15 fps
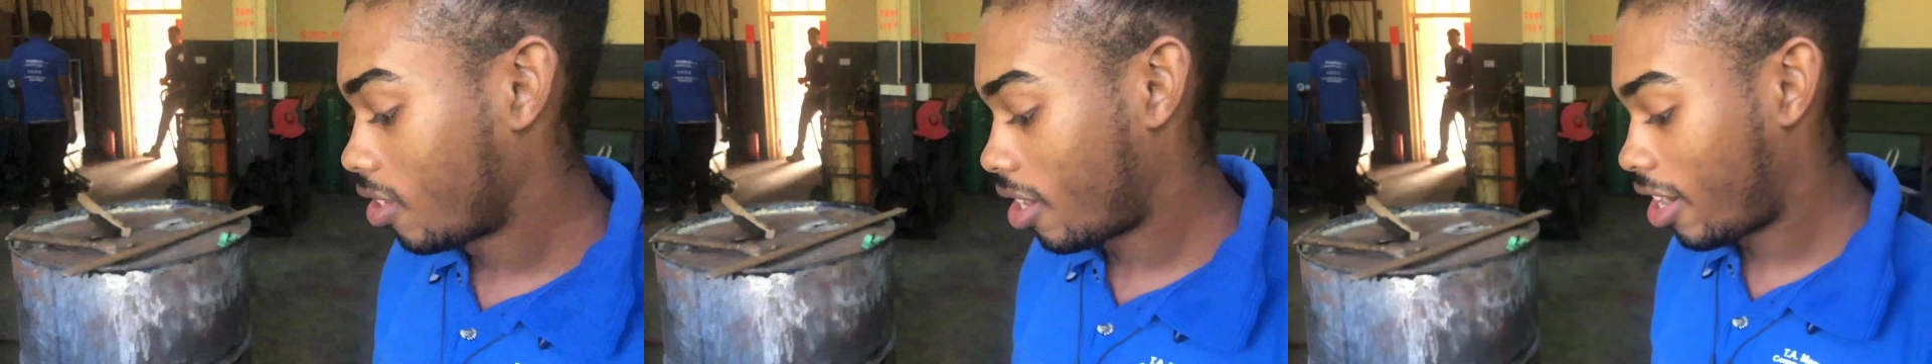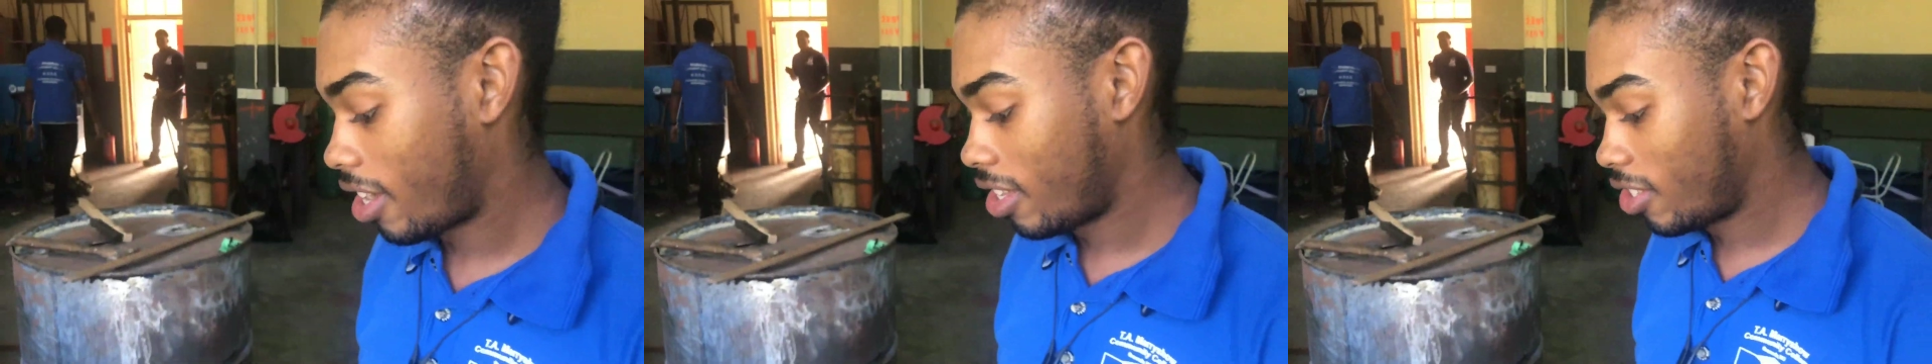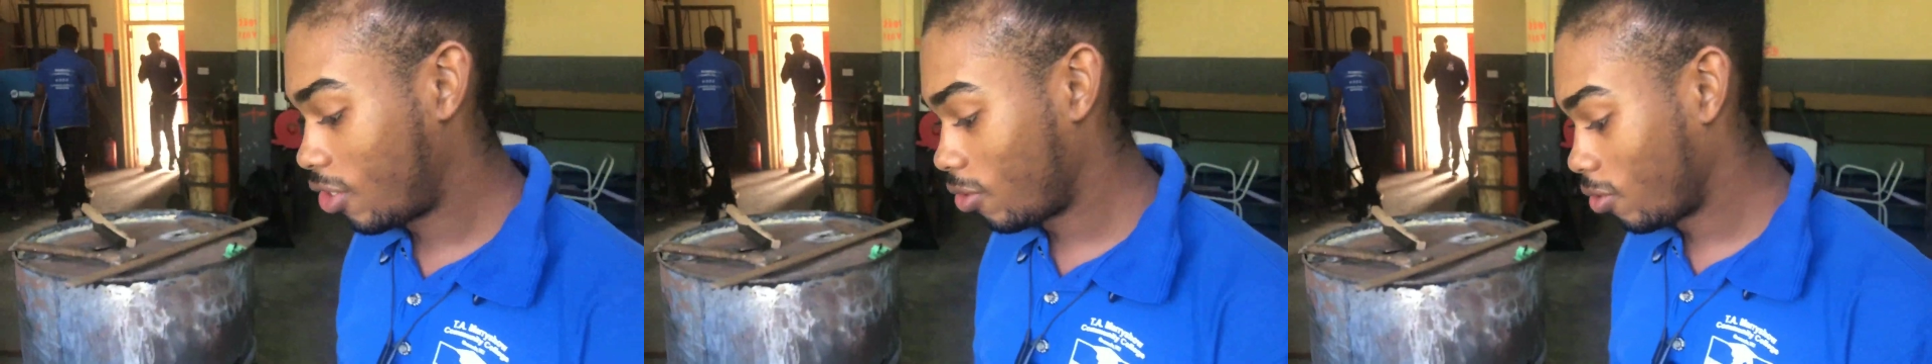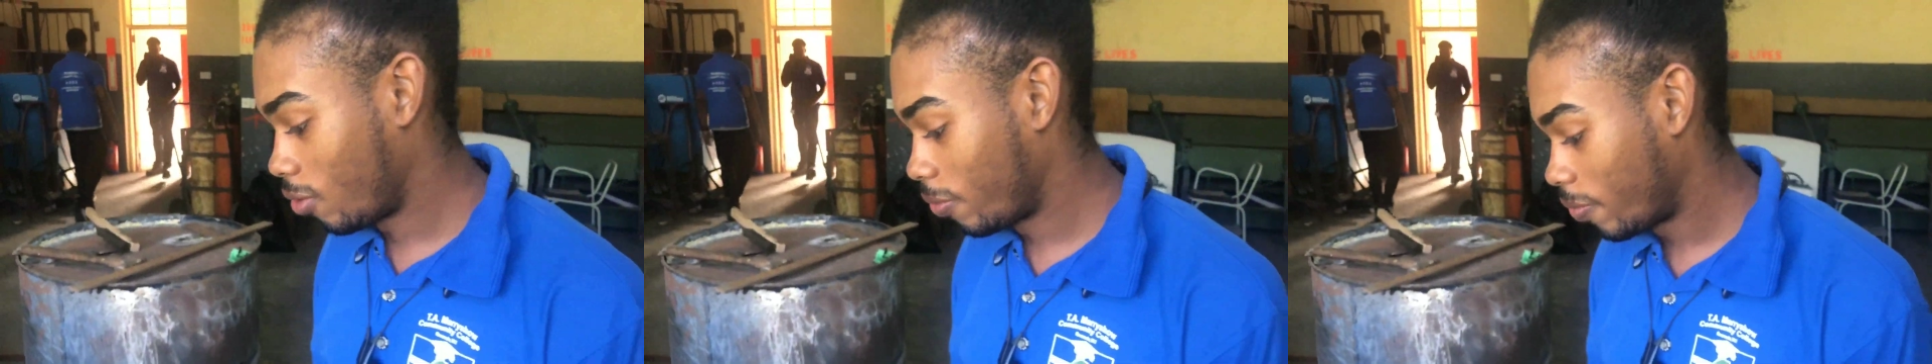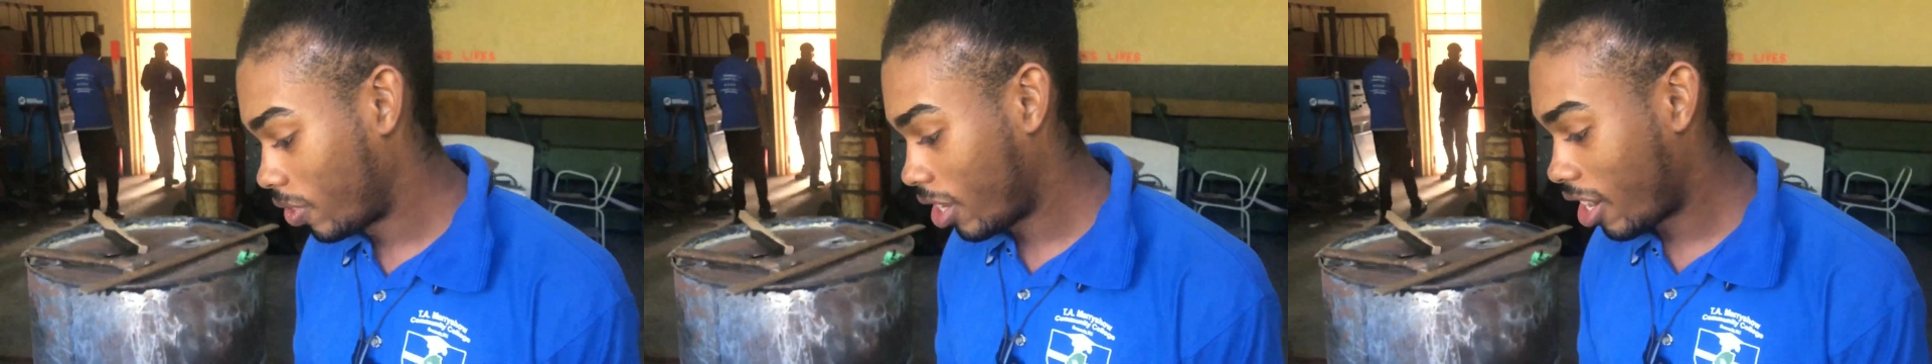Alright,
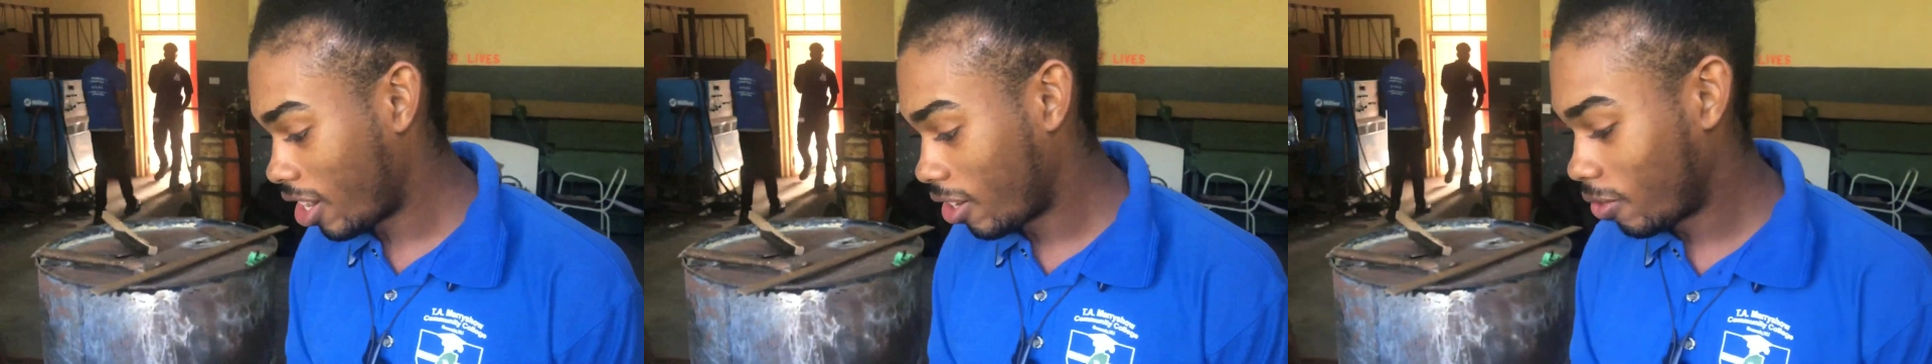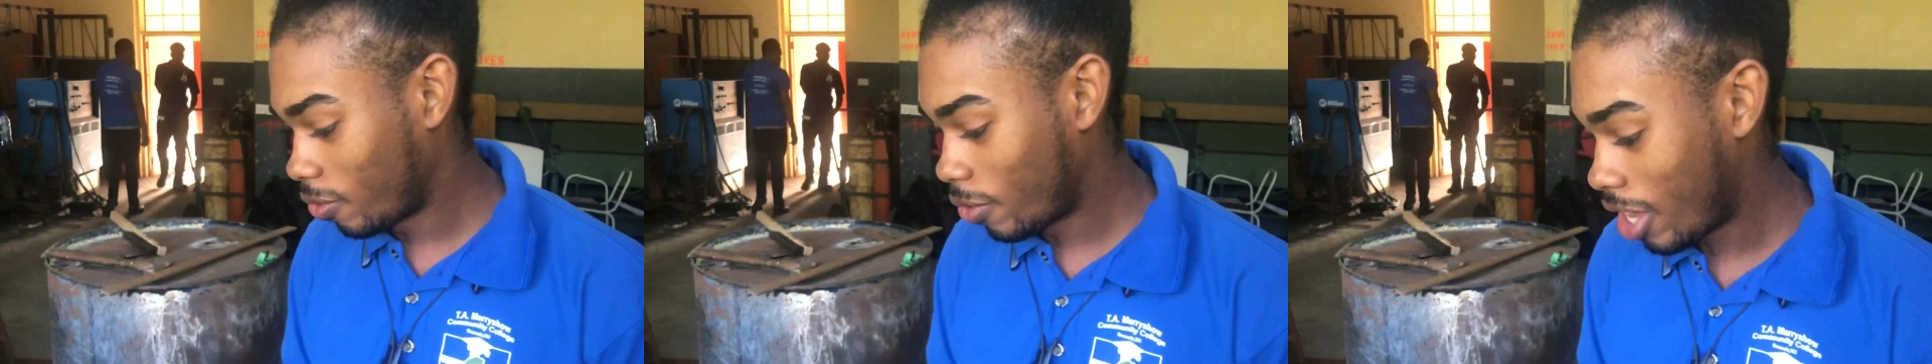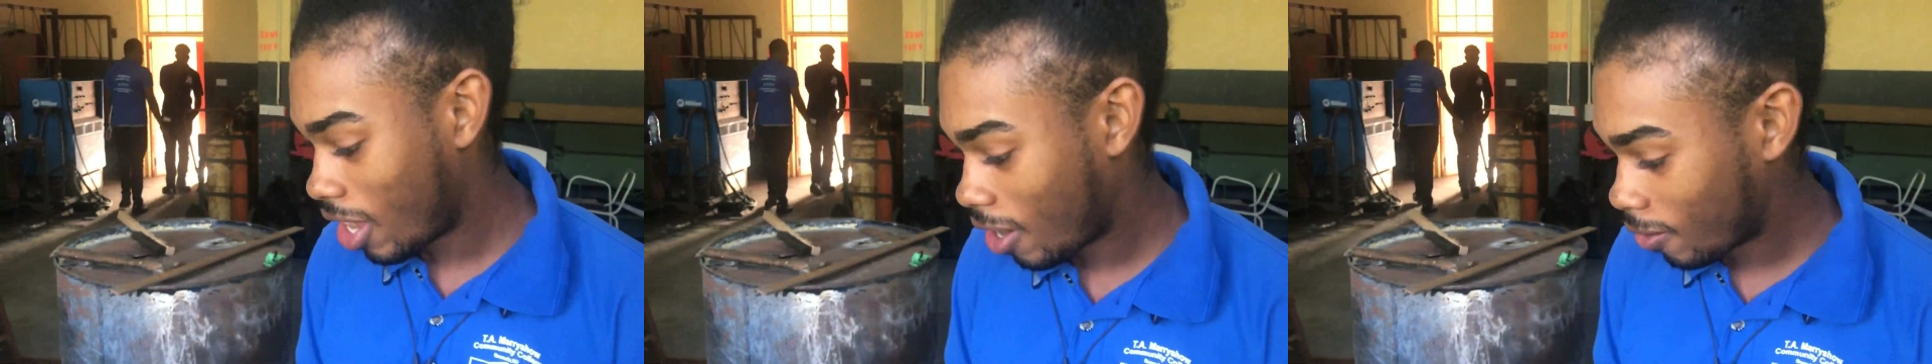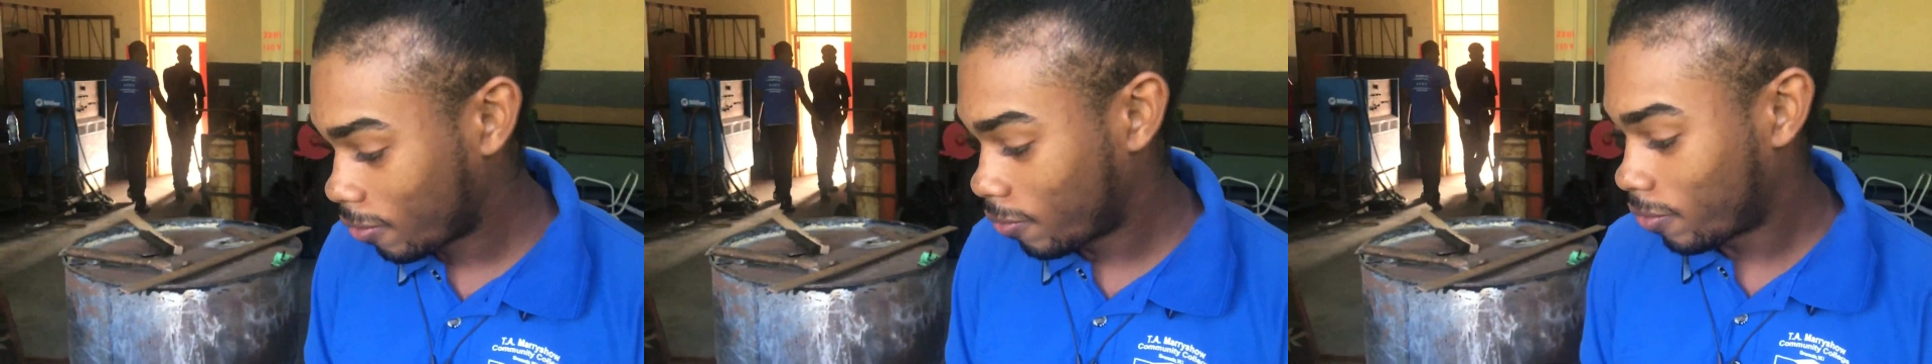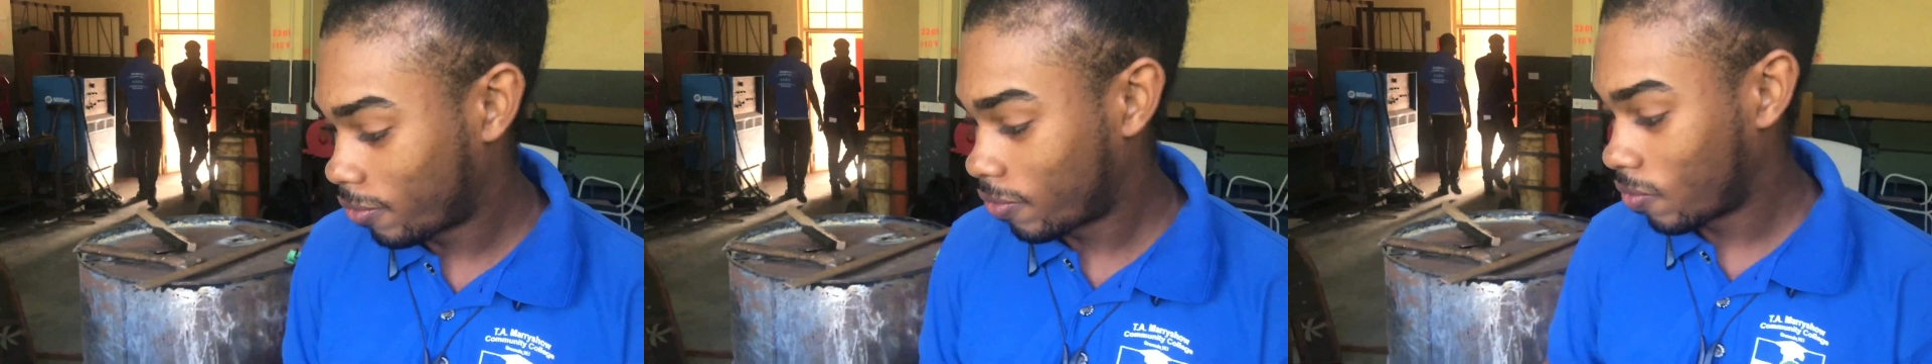so here we have,